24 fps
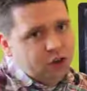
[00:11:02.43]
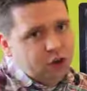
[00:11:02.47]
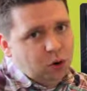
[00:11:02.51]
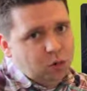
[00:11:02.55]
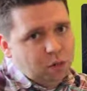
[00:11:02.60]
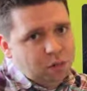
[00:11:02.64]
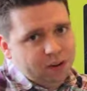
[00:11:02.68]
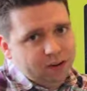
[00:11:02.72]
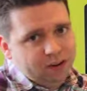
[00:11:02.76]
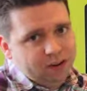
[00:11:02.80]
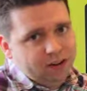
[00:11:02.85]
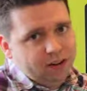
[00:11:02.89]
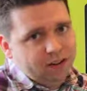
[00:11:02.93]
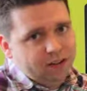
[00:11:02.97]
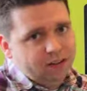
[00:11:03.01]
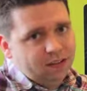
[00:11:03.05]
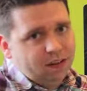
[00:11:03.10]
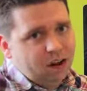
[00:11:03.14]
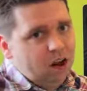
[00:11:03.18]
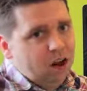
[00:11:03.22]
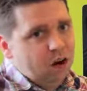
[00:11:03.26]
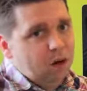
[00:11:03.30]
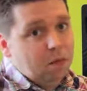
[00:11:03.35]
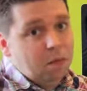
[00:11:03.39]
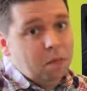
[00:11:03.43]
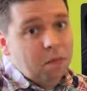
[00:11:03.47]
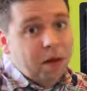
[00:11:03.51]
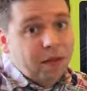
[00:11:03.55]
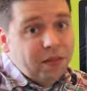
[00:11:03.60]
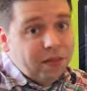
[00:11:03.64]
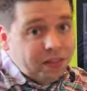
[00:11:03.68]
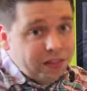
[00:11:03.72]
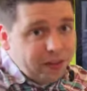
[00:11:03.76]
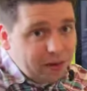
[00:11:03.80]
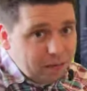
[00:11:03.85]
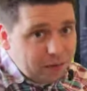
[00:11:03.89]
in your business on a
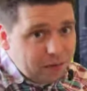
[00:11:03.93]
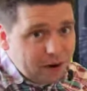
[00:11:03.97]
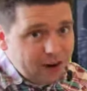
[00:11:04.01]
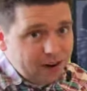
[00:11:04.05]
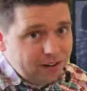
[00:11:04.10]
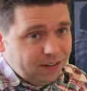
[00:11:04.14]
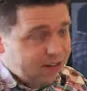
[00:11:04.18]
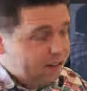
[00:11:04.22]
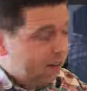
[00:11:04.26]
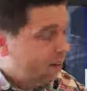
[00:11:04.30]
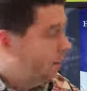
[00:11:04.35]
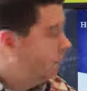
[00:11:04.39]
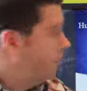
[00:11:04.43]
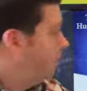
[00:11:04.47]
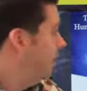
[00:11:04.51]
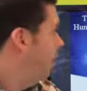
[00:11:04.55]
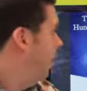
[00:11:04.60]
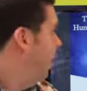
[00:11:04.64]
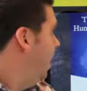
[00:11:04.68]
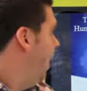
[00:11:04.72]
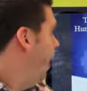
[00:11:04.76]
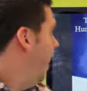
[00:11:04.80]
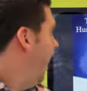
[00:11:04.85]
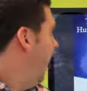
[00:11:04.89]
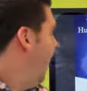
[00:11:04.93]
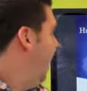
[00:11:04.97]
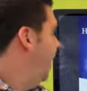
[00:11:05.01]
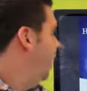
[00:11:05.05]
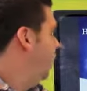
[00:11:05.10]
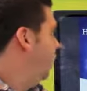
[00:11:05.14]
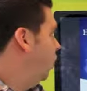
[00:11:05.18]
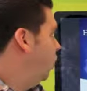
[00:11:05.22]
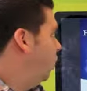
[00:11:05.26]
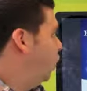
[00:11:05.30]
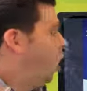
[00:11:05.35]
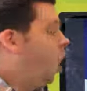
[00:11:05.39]
monthly basis,
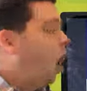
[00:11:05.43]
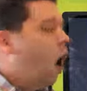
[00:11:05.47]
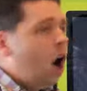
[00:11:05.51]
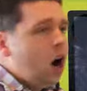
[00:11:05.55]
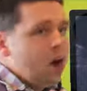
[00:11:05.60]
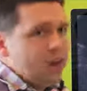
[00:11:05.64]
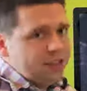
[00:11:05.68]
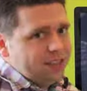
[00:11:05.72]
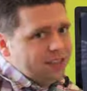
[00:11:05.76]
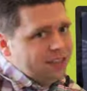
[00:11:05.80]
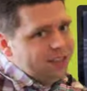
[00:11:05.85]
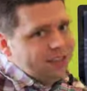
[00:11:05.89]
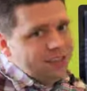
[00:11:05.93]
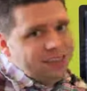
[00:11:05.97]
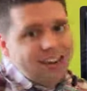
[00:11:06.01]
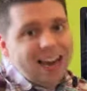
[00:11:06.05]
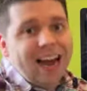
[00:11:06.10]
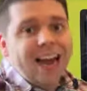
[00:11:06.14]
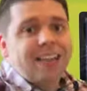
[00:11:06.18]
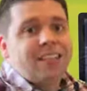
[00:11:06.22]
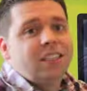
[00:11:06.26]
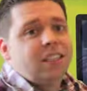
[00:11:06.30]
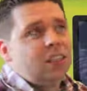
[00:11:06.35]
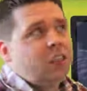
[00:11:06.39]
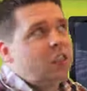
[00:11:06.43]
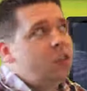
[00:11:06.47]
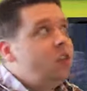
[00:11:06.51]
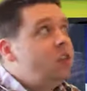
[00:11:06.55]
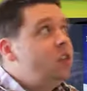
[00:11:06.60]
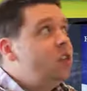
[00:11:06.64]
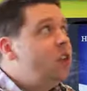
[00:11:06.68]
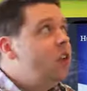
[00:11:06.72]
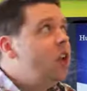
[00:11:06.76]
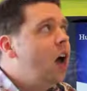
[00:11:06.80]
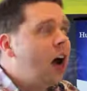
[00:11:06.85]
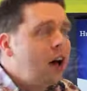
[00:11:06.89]
and your cost is next to
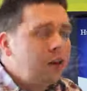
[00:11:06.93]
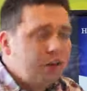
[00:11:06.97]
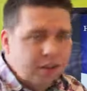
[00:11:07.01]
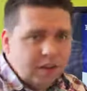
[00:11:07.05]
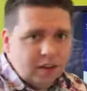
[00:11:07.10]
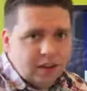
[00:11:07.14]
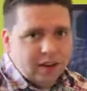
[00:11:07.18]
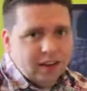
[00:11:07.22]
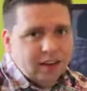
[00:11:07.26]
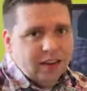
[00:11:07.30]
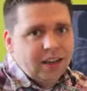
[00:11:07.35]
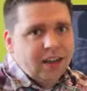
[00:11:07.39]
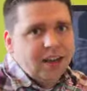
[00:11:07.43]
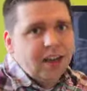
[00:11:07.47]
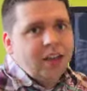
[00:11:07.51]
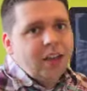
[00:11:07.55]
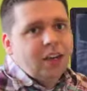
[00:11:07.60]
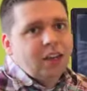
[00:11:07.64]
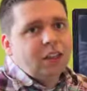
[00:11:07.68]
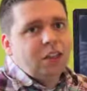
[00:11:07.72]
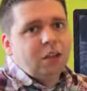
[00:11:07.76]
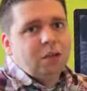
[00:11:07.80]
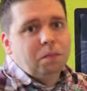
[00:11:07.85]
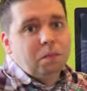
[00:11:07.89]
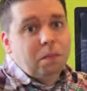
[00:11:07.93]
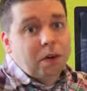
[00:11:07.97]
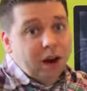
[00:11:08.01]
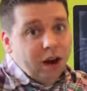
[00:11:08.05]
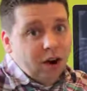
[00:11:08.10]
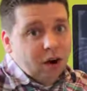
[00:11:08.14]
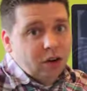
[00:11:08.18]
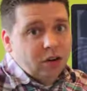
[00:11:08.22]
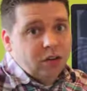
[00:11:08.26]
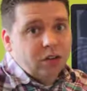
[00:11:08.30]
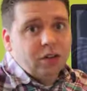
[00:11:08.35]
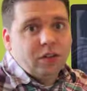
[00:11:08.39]
nothing
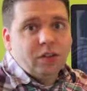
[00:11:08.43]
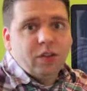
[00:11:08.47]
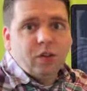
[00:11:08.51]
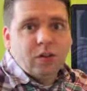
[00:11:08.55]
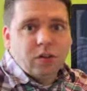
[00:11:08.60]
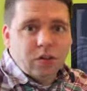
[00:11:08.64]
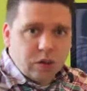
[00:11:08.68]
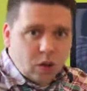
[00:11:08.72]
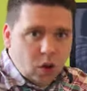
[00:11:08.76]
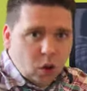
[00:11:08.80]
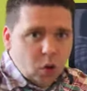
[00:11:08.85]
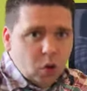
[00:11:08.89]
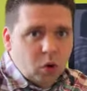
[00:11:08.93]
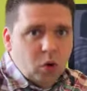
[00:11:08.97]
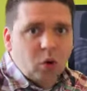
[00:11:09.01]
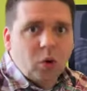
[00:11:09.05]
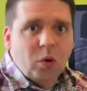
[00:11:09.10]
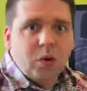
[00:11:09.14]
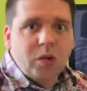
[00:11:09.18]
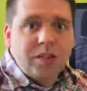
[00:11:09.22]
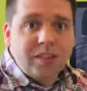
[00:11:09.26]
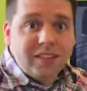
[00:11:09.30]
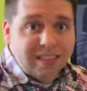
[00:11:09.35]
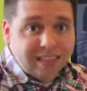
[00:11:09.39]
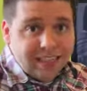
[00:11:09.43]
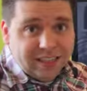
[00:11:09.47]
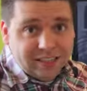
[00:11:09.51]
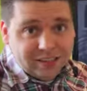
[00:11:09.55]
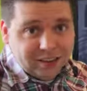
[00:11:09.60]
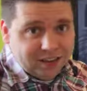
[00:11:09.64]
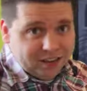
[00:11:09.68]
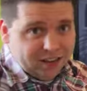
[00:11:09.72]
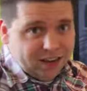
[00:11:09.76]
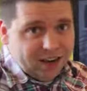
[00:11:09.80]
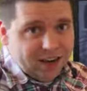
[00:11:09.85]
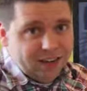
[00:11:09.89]
compared to those local
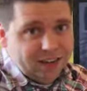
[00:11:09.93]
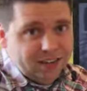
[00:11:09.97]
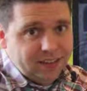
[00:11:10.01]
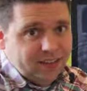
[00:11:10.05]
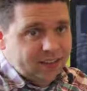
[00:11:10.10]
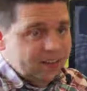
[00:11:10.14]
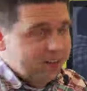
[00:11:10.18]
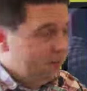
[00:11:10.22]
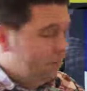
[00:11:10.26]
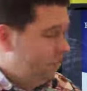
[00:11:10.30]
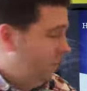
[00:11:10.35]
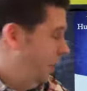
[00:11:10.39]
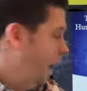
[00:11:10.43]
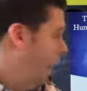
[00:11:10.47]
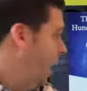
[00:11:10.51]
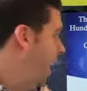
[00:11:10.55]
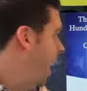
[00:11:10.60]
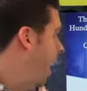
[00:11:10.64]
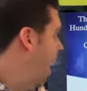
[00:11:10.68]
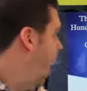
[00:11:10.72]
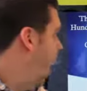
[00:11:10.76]
deal sites, okay?